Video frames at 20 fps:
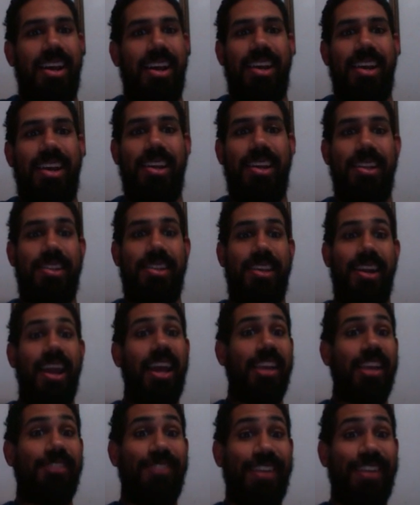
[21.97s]
and in
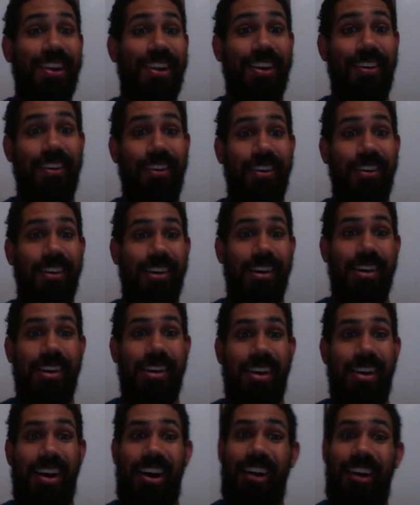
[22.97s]
today's video,
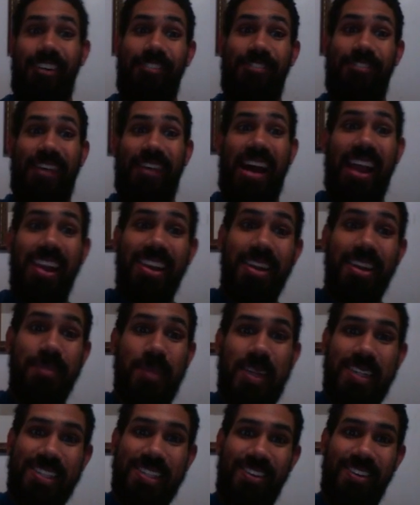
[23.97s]
I'll finally
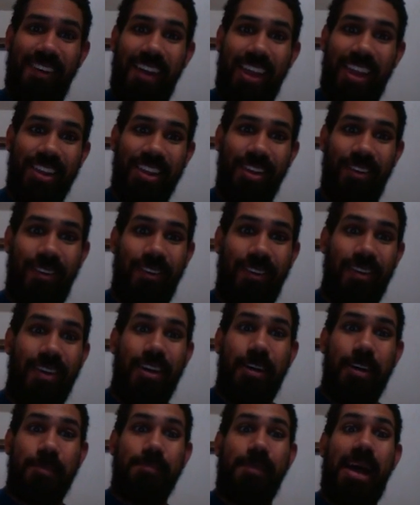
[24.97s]
be showing you
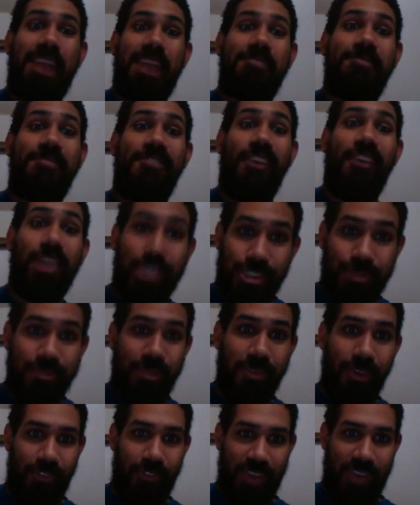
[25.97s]
my first
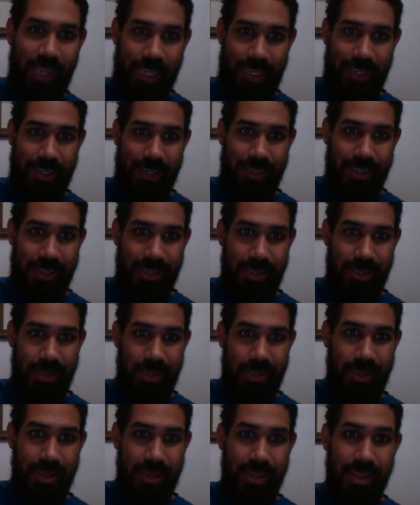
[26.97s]
movie.
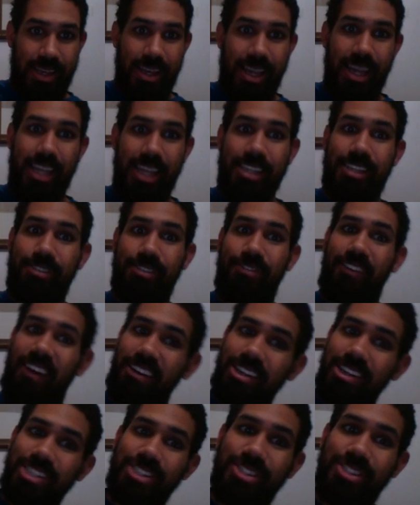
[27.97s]
It's
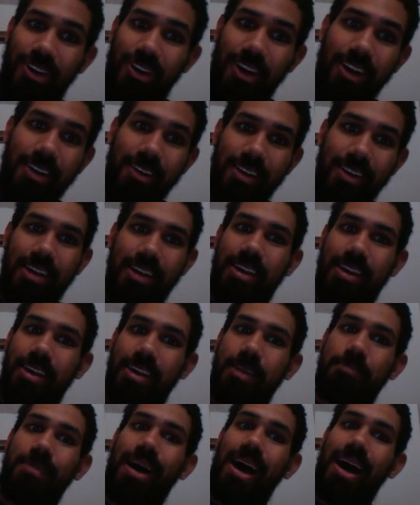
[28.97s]
very short,
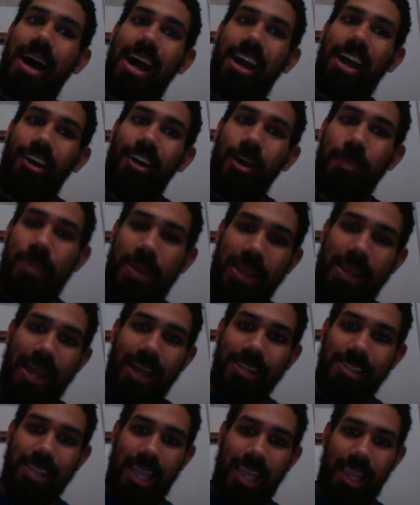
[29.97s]
but I hope you
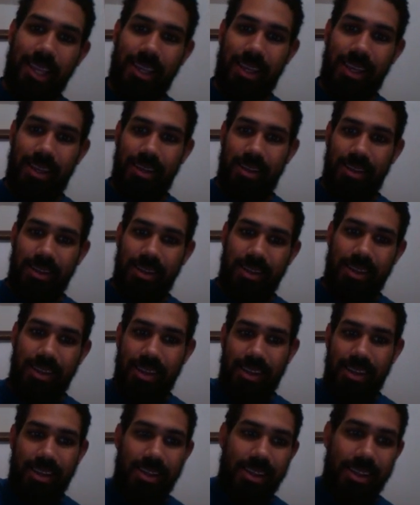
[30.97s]
guys like it.
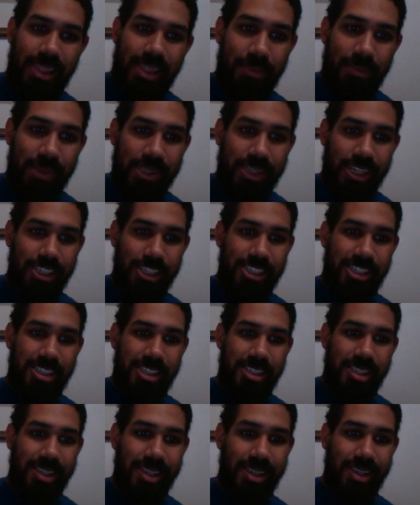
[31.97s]
Let me
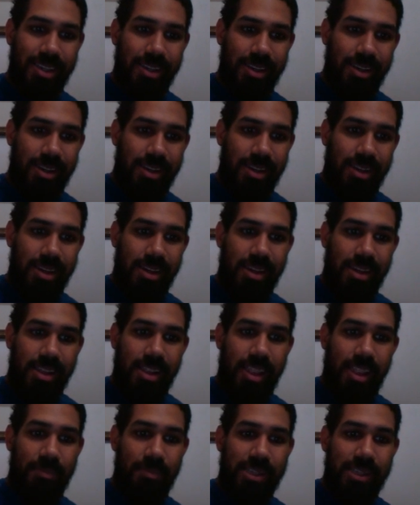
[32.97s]
just
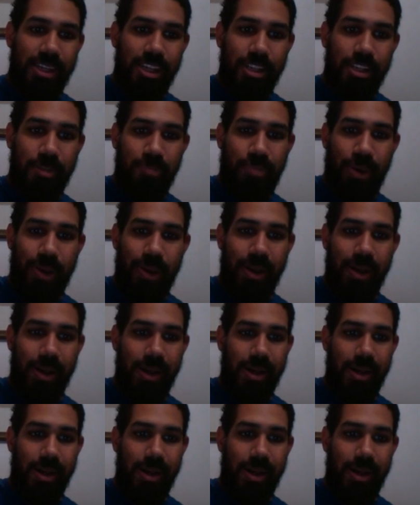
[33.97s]
put